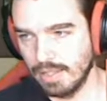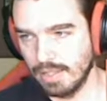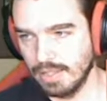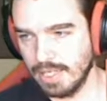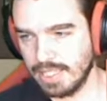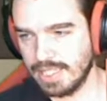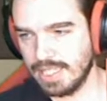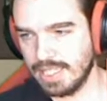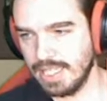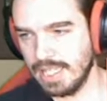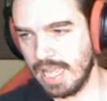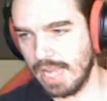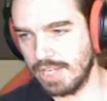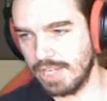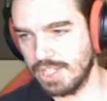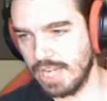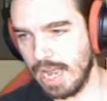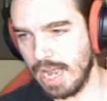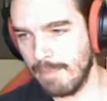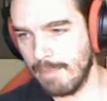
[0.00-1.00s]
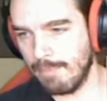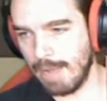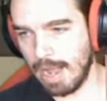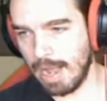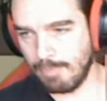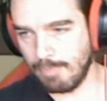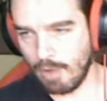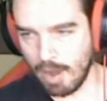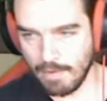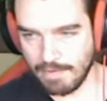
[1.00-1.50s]
Let's see that chat
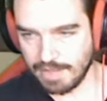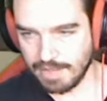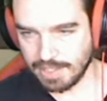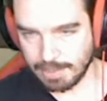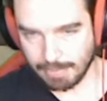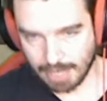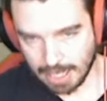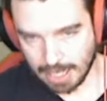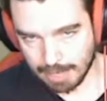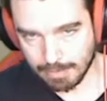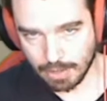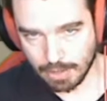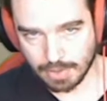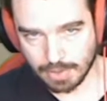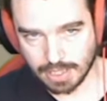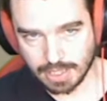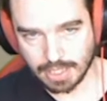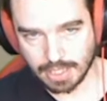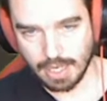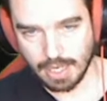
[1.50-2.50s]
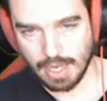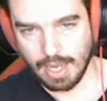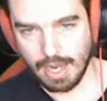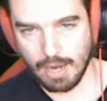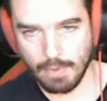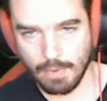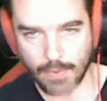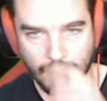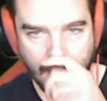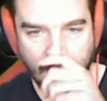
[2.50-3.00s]
pop off with some emotes.
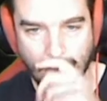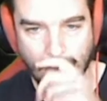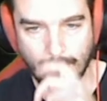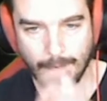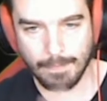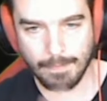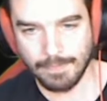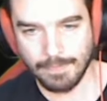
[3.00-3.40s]
Here we go.